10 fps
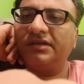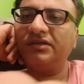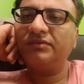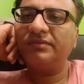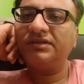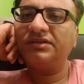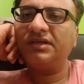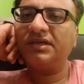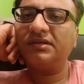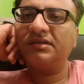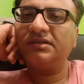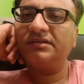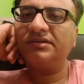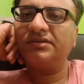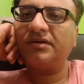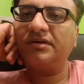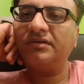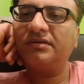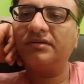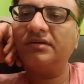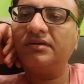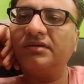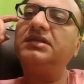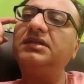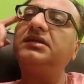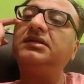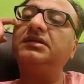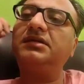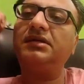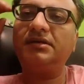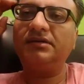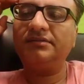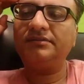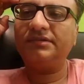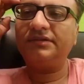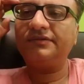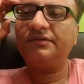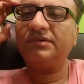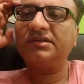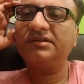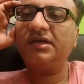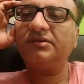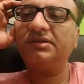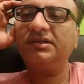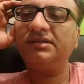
Can you please check and restart uh, if it works that way?